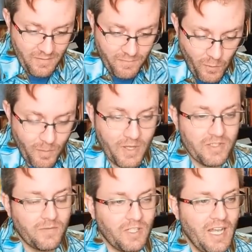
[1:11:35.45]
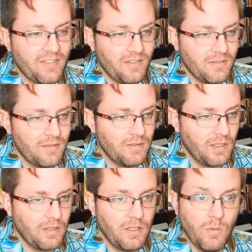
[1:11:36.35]
four months of classes. He's
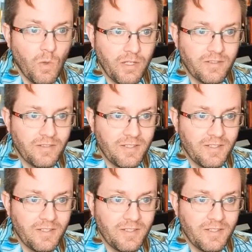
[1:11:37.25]
like, you what?